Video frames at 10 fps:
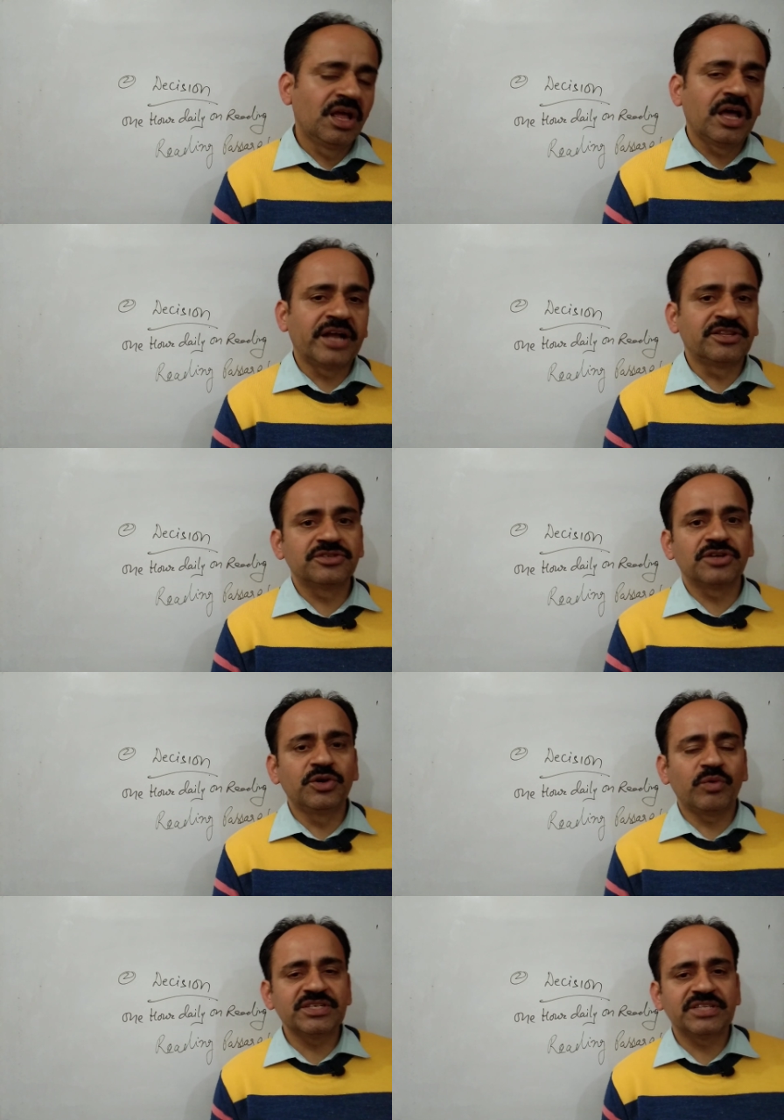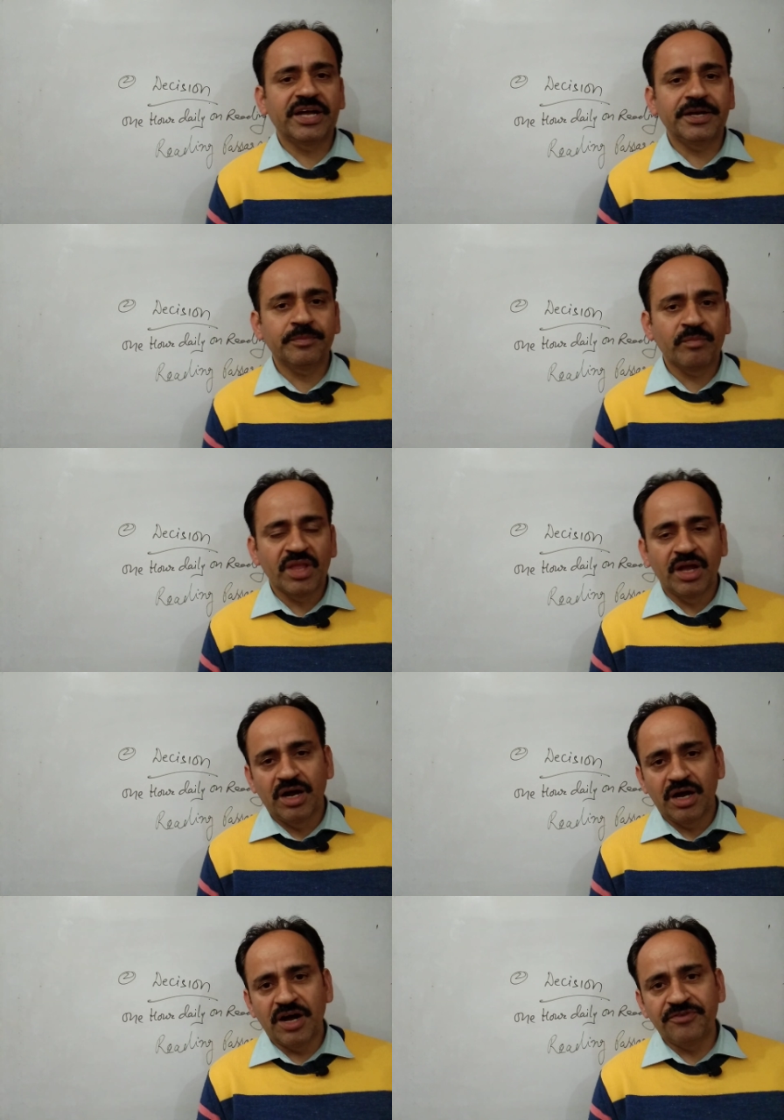and the result was that
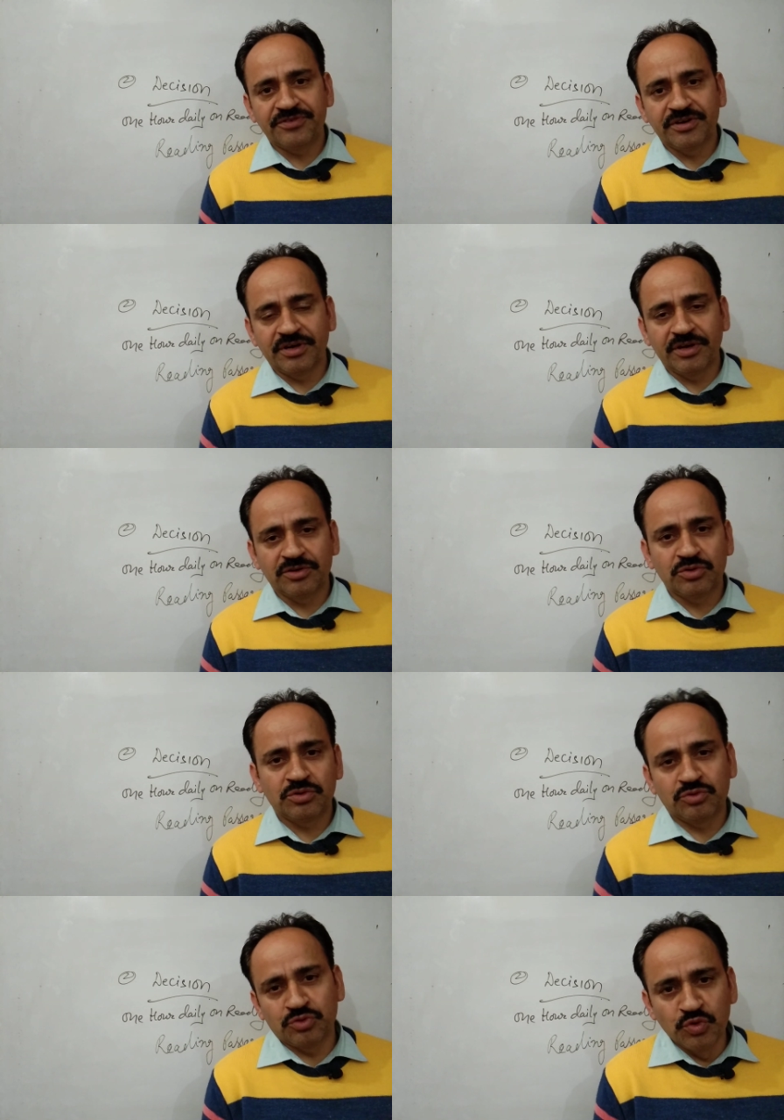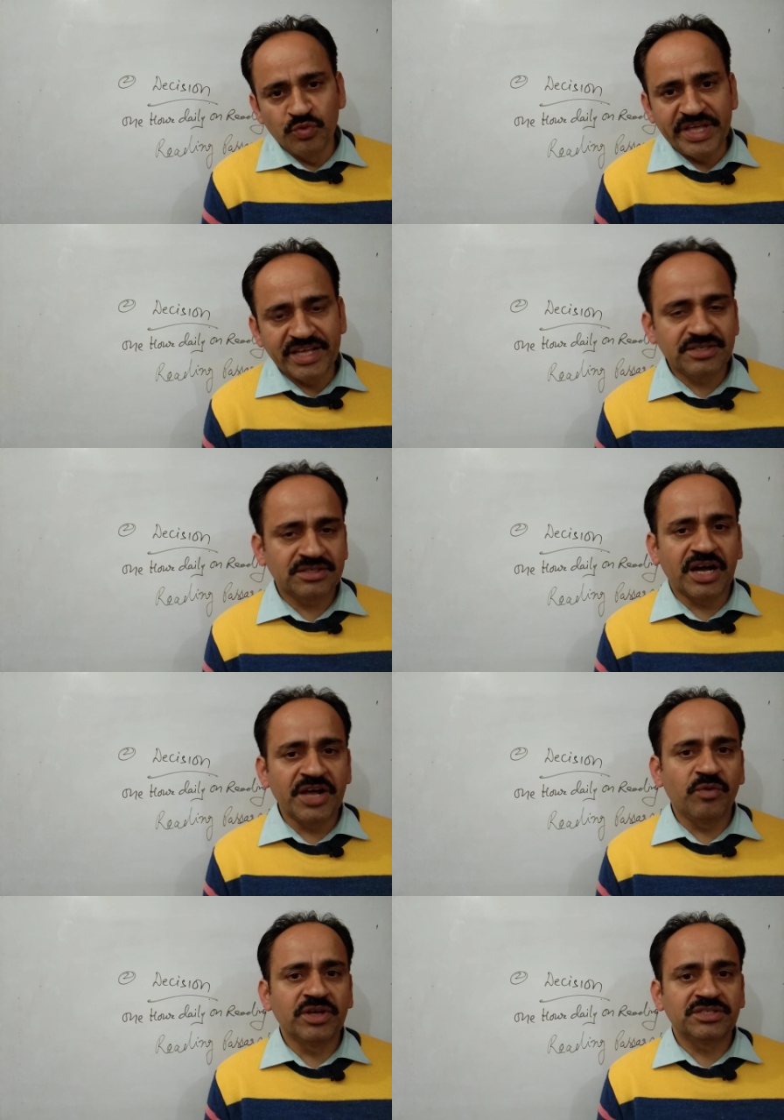after 2 weeks I
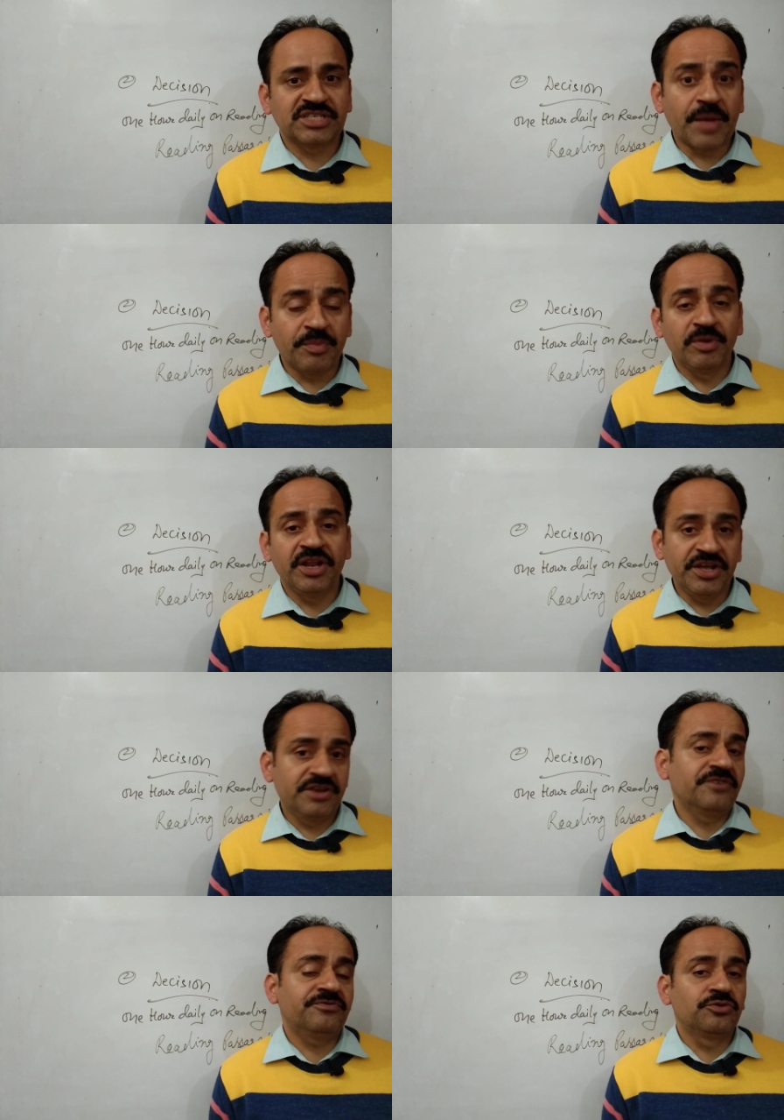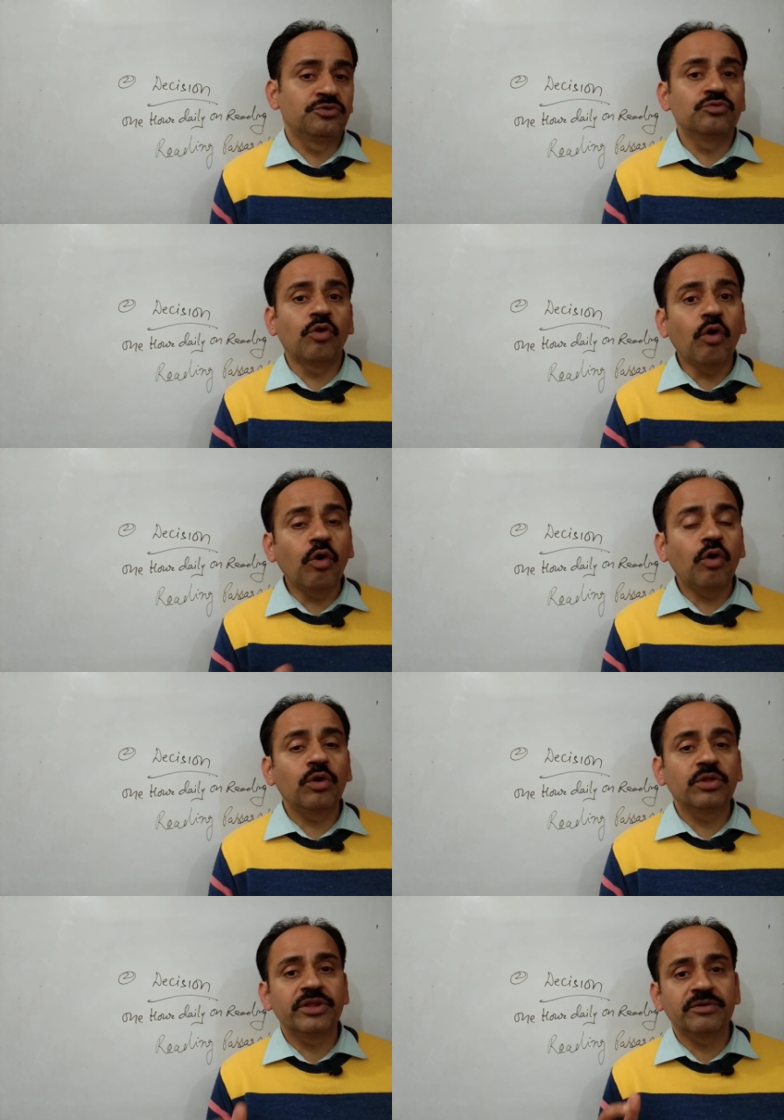was capable enough to do
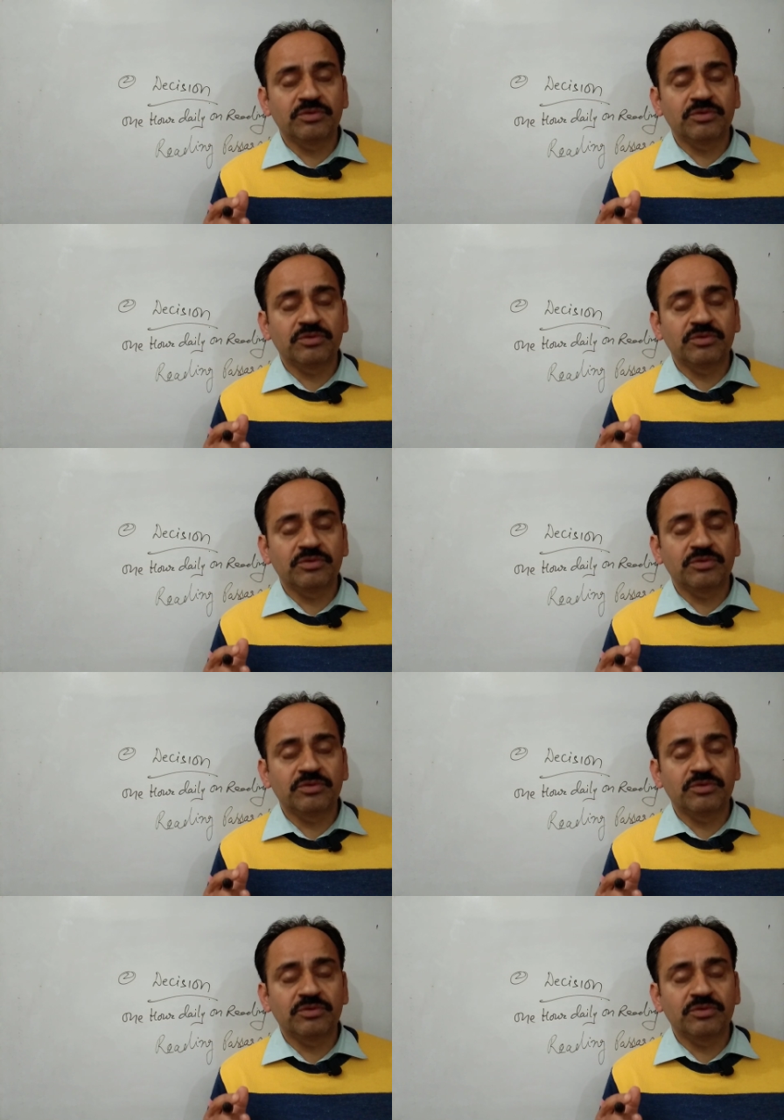all the